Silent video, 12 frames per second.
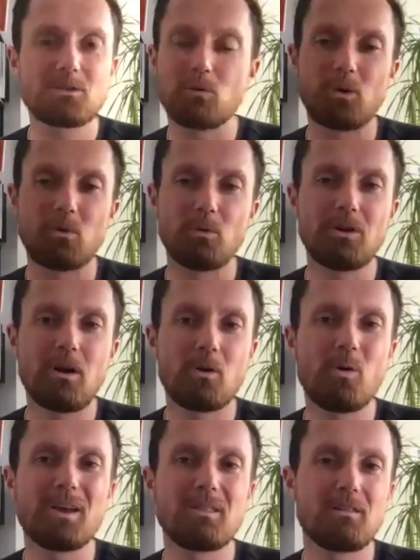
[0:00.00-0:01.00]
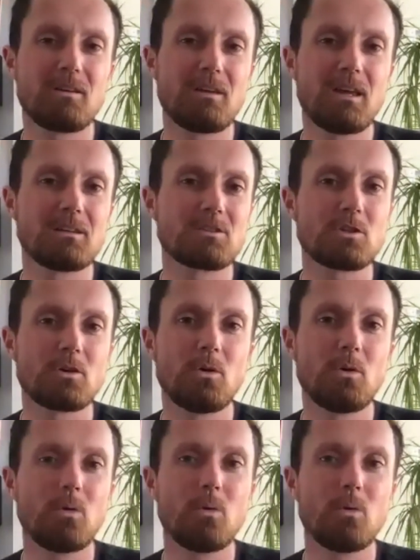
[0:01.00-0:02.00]
We're not quite there yet.
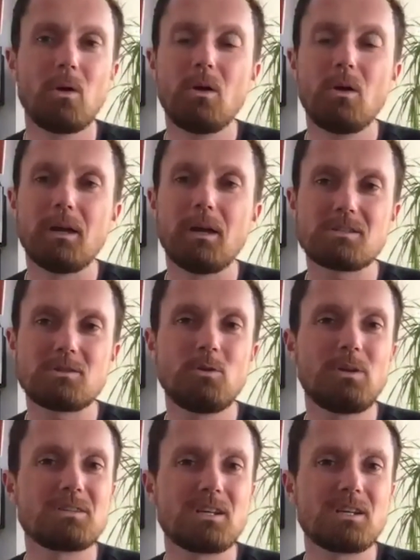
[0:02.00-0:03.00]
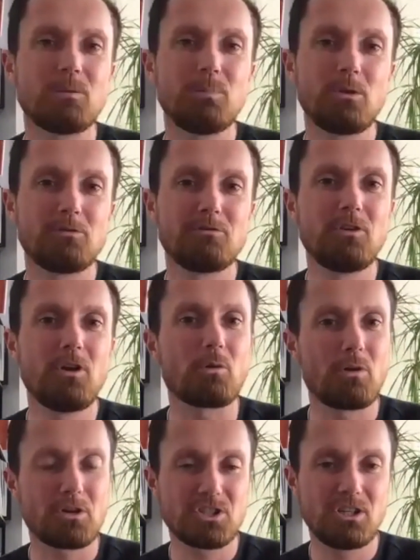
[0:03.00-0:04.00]
So this is a good example of not
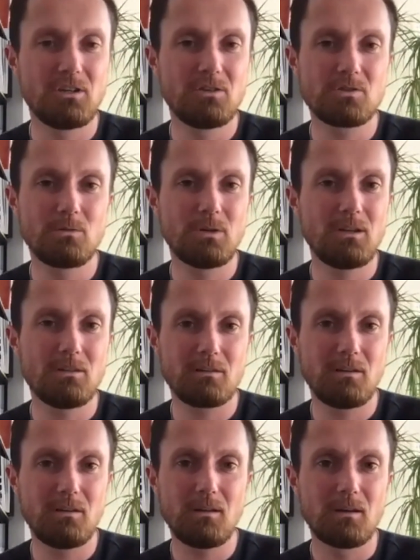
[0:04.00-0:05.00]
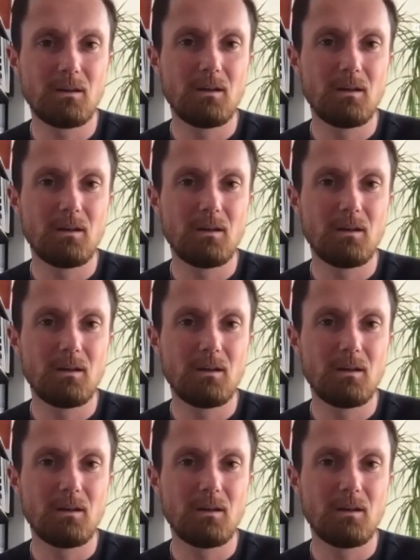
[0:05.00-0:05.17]
rushing into anything.